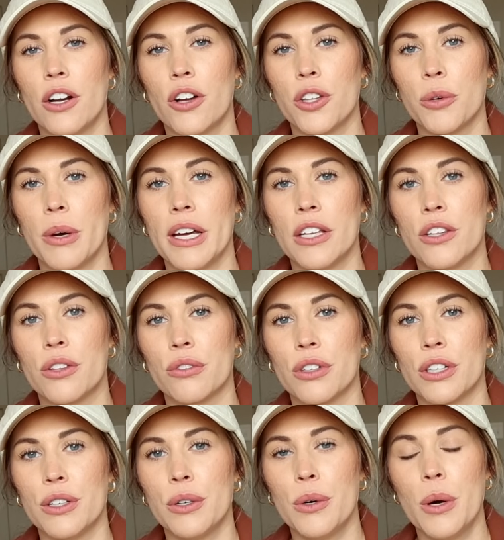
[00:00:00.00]
all the way
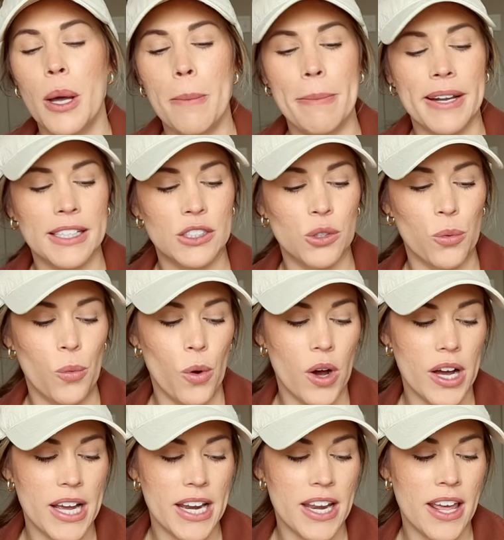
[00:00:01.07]
through, but it's
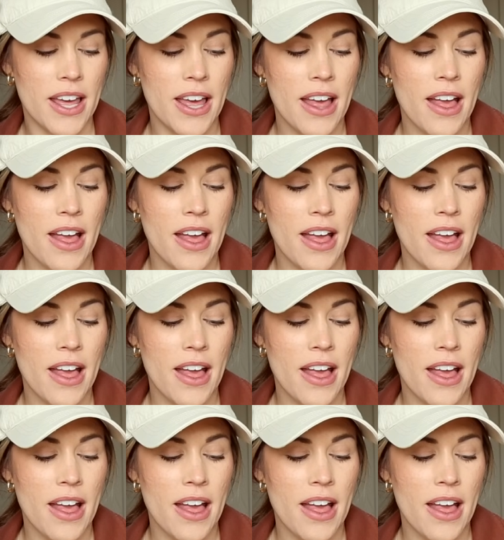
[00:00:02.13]
one